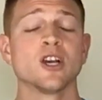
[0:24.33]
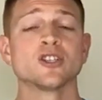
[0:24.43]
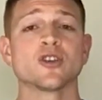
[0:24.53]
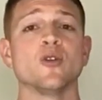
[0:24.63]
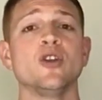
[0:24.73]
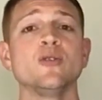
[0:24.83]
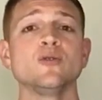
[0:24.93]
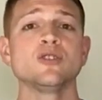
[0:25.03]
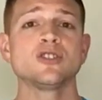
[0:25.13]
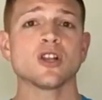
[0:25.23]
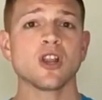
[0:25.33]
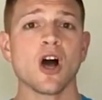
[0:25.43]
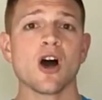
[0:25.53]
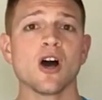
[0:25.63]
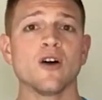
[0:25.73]
So Newton's
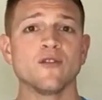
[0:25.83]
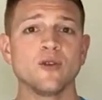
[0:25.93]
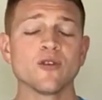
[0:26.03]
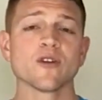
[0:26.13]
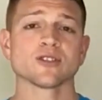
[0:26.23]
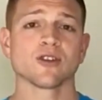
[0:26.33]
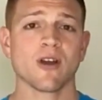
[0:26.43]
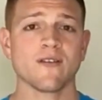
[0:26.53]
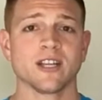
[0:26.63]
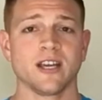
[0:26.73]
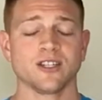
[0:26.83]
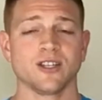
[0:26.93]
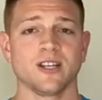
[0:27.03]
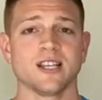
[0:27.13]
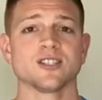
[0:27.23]
law of universal gravitation
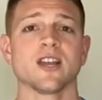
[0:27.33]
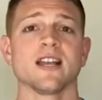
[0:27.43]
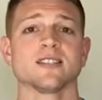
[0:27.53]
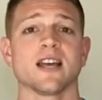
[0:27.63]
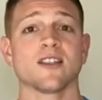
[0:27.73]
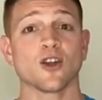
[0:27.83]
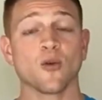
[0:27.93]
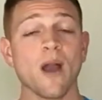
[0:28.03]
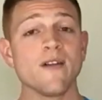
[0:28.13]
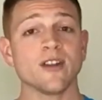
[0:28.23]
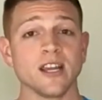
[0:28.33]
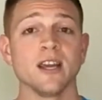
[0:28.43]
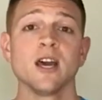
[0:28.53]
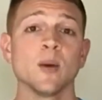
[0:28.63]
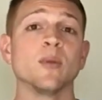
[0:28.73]
states that the gravity
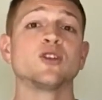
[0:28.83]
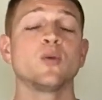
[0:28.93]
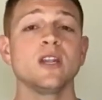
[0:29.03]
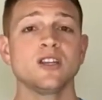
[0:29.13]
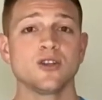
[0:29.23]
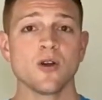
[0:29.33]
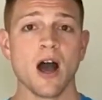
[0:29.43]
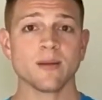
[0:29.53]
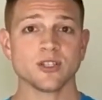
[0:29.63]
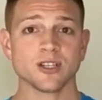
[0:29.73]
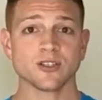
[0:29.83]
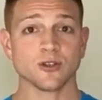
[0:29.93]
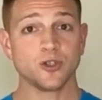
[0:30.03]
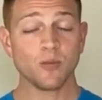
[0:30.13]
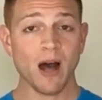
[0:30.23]
between two objects or
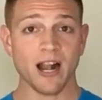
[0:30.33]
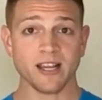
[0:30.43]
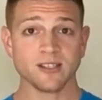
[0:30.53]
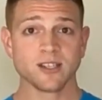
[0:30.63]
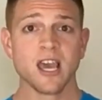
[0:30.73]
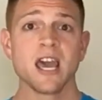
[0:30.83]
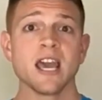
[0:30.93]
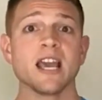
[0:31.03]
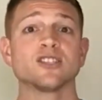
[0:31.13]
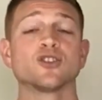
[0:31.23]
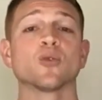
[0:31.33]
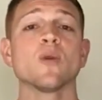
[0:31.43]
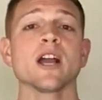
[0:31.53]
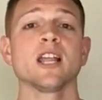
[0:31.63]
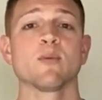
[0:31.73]
two bodies is
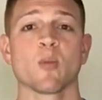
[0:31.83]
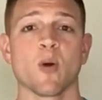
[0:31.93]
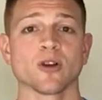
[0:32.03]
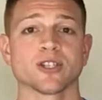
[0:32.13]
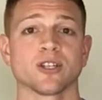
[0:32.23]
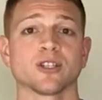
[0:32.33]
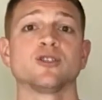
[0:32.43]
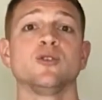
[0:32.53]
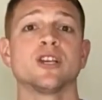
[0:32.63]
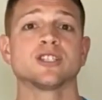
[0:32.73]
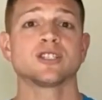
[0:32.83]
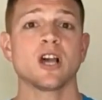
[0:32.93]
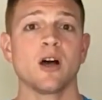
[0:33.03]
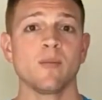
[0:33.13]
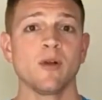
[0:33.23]
directly proportional to the
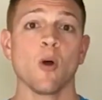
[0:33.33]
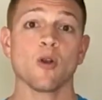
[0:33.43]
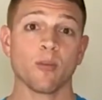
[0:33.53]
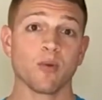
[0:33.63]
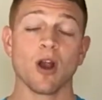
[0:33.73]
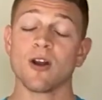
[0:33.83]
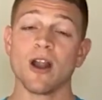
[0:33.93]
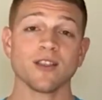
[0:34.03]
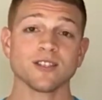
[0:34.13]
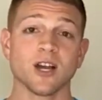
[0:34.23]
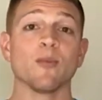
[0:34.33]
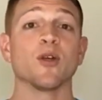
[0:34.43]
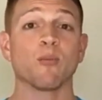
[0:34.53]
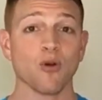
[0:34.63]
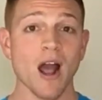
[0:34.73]
sum, or not the sum, the
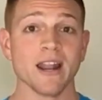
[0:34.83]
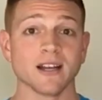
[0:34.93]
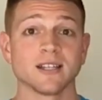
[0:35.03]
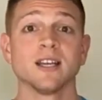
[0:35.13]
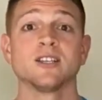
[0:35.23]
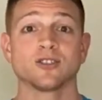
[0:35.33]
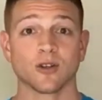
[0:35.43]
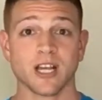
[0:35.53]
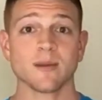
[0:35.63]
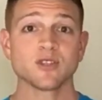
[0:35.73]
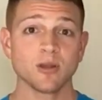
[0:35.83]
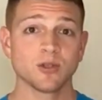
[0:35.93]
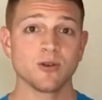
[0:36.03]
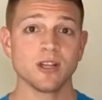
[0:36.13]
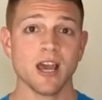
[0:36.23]
product, so timesing them
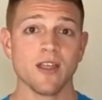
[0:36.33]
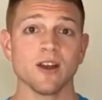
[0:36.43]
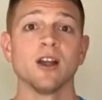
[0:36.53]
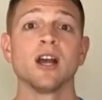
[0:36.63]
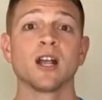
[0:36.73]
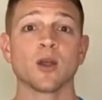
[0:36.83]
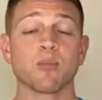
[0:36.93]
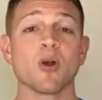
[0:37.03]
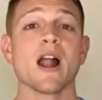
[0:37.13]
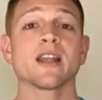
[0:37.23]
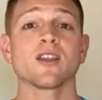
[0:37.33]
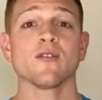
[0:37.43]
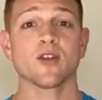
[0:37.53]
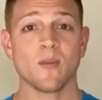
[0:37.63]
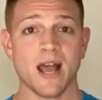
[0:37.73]
two together, the product
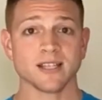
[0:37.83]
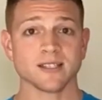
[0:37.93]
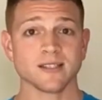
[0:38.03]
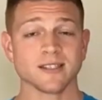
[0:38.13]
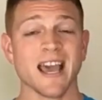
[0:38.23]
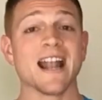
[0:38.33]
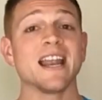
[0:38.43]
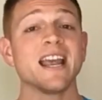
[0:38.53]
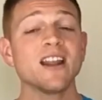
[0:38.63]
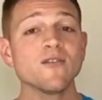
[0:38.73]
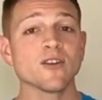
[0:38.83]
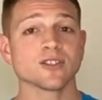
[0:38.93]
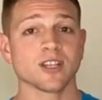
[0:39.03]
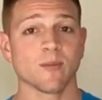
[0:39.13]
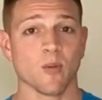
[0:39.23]
of their masses, and
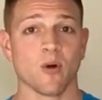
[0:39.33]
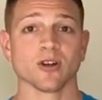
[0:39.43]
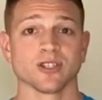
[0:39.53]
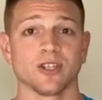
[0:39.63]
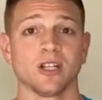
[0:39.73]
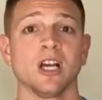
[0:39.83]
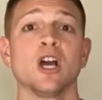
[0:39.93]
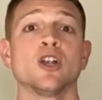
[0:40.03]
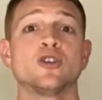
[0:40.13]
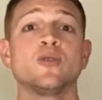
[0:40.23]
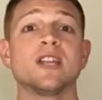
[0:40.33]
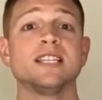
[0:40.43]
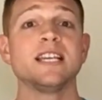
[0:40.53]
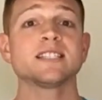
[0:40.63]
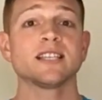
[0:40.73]
inversely proportional to the
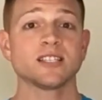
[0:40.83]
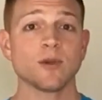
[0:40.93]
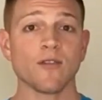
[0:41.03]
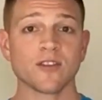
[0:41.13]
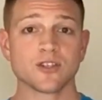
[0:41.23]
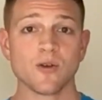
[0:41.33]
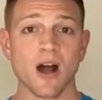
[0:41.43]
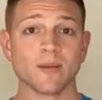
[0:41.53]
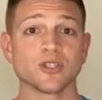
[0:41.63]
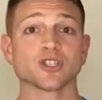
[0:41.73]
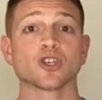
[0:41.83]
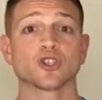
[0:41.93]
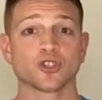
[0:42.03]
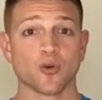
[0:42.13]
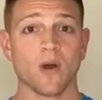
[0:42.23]
distance of the two objects
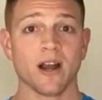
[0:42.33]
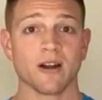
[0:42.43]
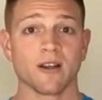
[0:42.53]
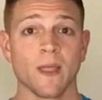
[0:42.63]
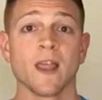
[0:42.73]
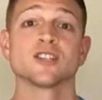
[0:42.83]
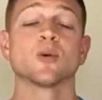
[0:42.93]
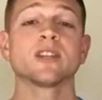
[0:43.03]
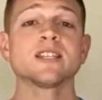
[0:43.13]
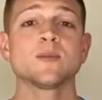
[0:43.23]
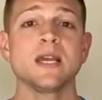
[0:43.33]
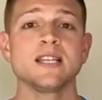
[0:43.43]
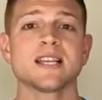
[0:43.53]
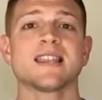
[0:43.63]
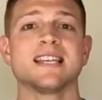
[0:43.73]
squared. So what this
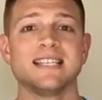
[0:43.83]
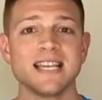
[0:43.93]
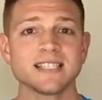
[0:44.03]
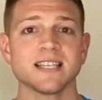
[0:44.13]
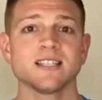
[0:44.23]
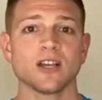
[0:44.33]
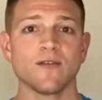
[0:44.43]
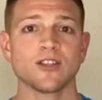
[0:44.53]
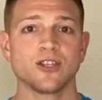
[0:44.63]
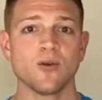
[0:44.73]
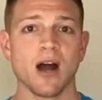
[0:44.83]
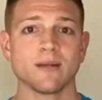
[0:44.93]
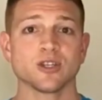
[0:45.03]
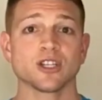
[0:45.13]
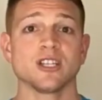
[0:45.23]
means is that the distance of the two
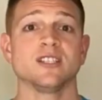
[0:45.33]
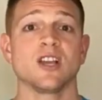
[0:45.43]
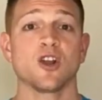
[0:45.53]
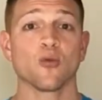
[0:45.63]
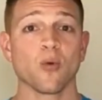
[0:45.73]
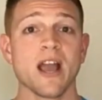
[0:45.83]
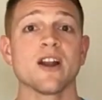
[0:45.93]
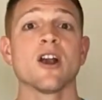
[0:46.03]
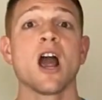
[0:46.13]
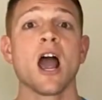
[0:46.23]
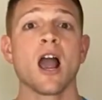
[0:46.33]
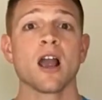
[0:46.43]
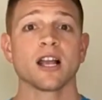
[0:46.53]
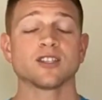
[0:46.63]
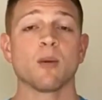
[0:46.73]
objects
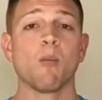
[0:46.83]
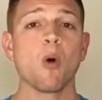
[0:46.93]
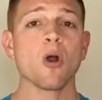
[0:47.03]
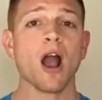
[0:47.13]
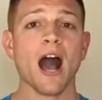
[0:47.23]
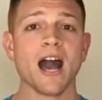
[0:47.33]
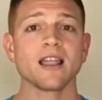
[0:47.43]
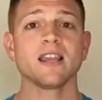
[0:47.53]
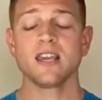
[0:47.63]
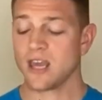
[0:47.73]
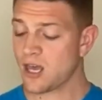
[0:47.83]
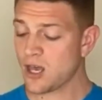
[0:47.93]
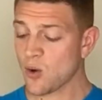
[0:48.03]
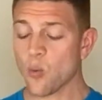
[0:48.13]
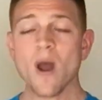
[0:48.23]
is a more highly
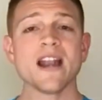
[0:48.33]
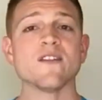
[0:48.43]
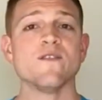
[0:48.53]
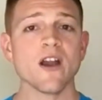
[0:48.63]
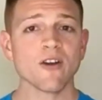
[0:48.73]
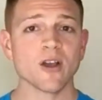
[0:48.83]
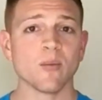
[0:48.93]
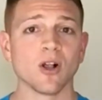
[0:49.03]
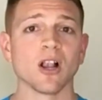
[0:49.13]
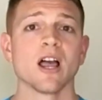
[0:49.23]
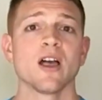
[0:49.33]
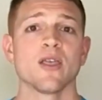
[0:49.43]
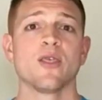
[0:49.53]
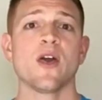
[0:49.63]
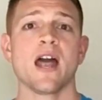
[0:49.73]
weighted variable
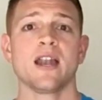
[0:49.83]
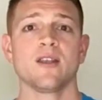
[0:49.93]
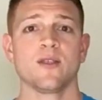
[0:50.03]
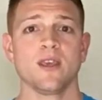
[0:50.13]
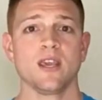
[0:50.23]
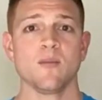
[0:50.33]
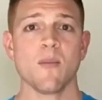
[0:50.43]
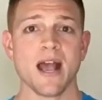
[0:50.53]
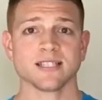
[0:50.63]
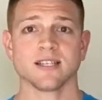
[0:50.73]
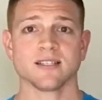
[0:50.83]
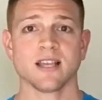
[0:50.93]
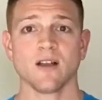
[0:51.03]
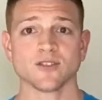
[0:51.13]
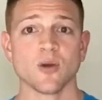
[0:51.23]
than the mass
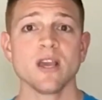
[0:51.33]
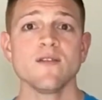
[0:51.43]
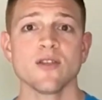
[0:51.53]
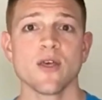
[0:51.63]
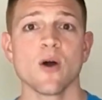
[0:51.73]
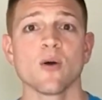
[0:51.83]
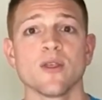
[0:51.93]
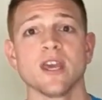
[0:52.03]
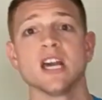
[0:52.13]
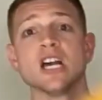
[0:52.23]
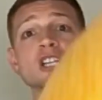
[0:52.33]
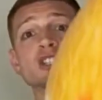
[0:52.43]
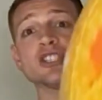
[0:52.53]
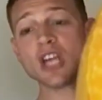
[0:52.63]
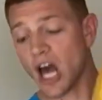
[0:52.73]
itself. So even though the
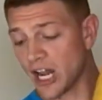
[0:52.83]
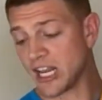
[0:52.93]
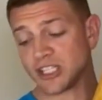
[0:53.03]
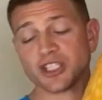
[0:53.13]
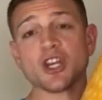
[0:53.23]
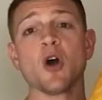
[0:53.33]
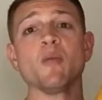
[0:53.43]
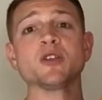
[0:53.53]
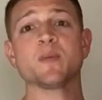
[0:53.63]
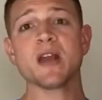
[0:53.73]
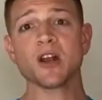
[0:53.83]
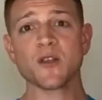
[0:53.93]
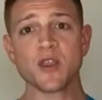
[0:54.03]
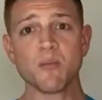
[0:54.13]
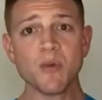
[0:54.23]
sun is so much bigger
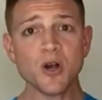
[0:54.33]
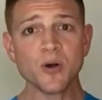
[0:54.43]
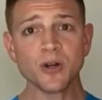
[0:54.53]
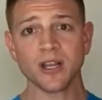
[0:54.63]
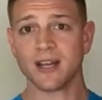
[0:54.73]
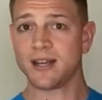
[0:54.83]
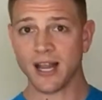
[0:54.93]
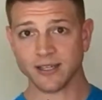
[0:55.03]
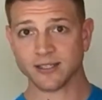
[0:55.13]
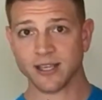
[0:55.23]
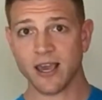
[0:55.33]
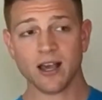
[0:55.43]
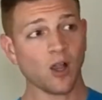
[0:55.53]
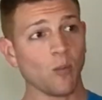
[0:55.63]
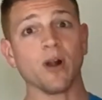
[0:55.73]
than the moon, not to
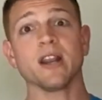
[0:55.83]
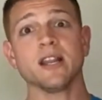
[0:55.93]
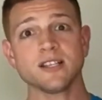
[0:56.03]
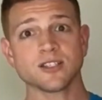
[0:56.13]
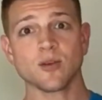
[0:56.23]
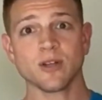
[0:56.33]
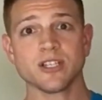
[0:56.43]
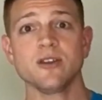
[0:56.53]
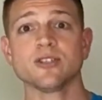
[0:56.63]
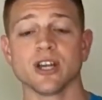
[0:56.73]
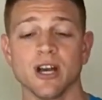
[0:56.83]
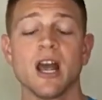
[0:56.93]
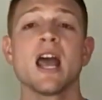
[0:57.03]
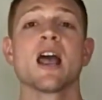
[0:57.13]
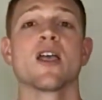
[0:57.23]
scale, but it is so much huger,
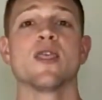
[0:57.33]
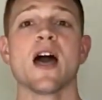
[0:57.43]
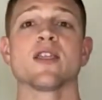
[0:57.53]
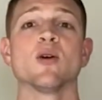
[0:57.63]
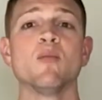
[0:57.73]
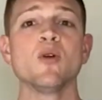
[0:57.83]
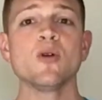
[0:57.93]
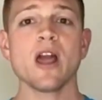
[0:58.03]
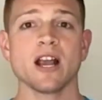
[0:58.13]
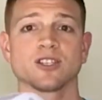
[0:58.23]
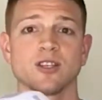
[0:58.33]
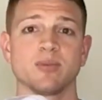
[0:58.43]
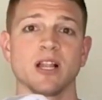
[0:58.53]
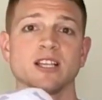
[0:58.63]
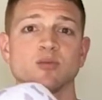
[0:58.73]
that the moon actually
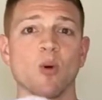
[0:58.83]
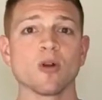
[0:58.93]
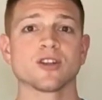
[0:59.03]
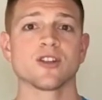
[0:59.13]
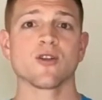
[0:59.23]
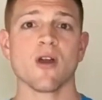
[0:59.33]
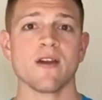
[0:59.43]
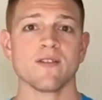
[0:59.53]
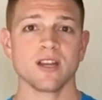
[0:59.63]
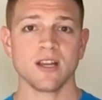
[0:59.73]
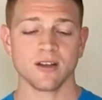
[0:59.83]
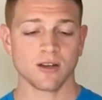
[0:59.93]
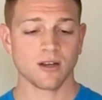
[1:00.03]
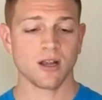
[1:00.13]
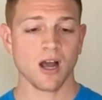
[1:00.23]
plays more to the gravity
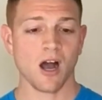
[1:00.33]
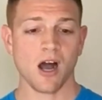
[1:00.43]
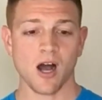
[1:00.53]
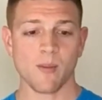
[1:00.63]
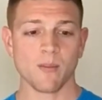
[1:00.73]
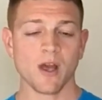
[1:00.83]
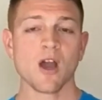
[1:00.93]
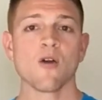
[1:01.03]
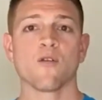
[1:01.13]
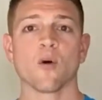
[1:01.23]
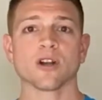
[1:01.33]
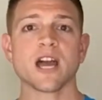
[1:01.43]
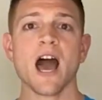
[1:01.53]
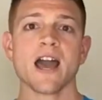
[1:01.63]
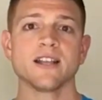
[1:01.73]
for
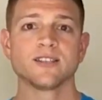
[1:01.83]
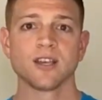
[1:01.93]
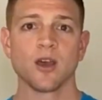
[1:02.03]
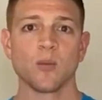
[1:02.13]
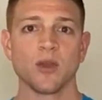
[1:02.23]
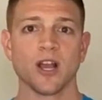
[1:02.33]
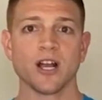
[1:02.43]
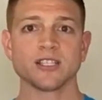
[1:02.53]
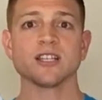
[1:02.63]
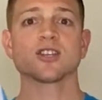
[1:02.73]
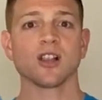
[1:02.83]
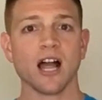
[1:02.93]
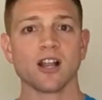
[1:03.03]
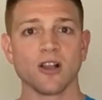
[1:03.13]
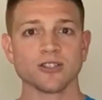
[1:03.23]
tides because it's a
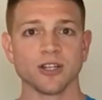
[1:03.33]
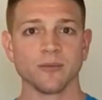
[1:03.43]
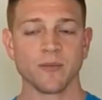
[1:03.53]
lot closer.